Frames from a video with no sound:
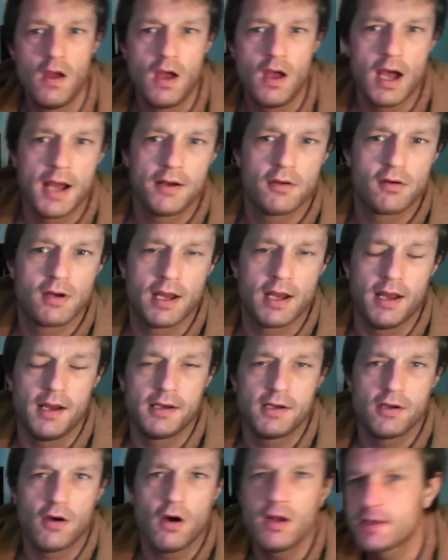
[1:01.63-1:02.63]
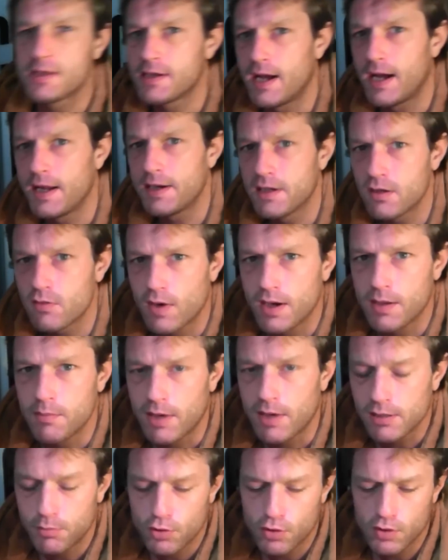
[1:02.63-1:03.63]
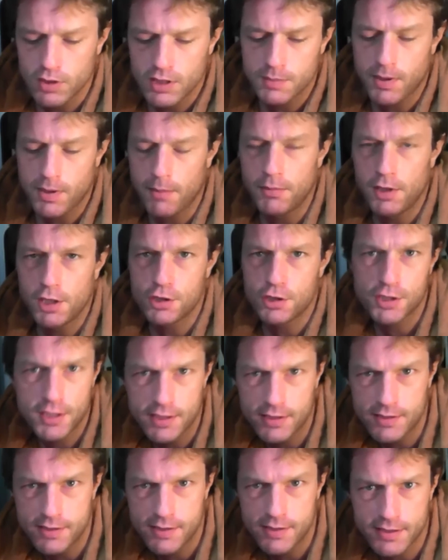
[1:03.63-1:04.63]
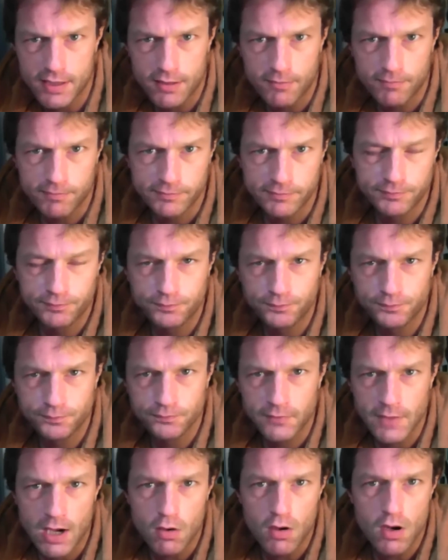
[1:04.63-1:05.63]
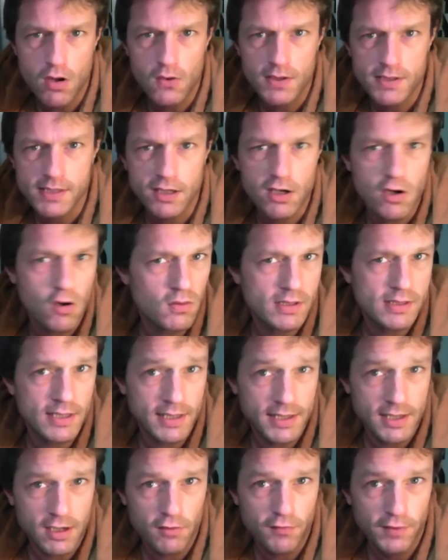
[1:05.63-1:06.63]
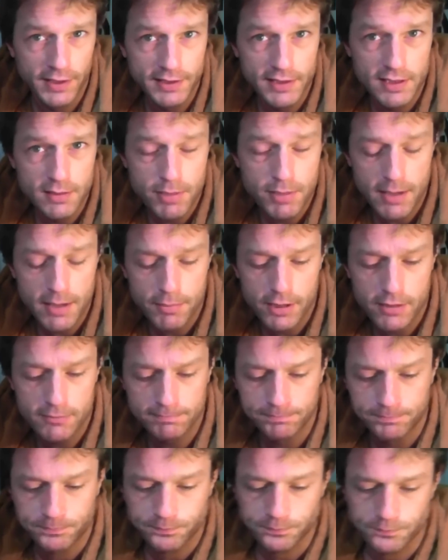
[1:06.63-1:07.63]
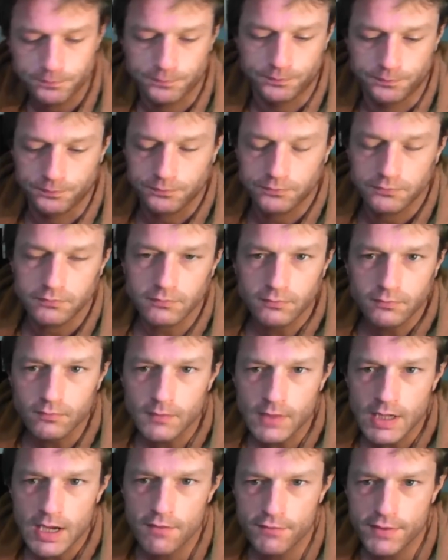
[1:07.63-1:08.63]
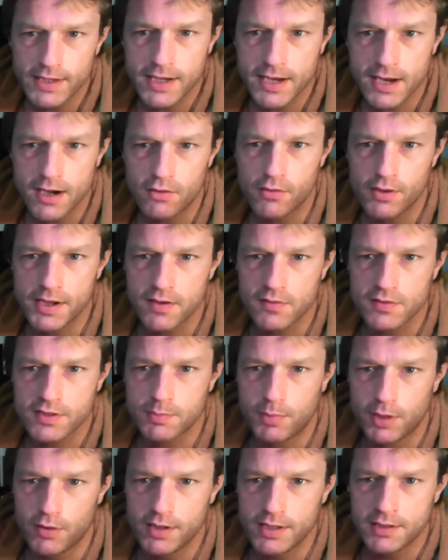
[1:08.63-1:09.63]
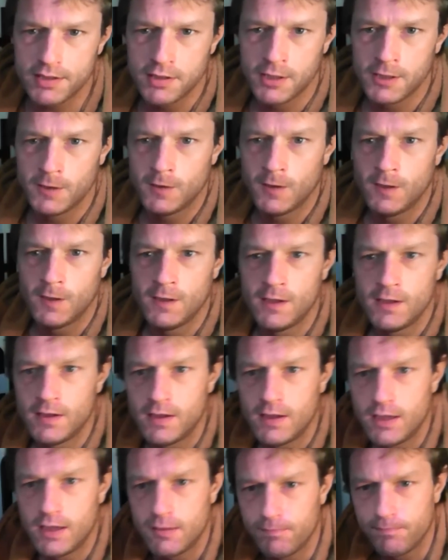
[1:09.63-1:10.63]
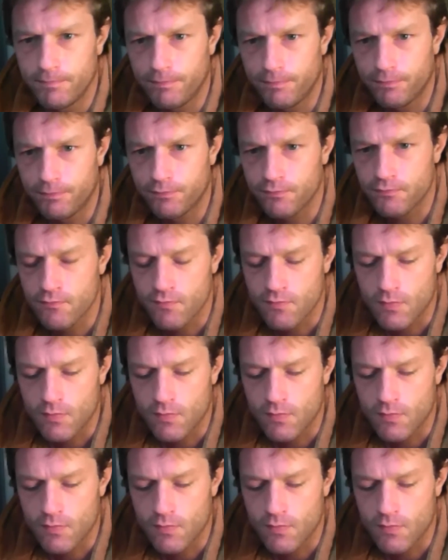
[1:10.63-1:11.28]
And okay, it all started when Mandelbrot published his How Long is the Coastline of England paper? We Carry Your Spirit. And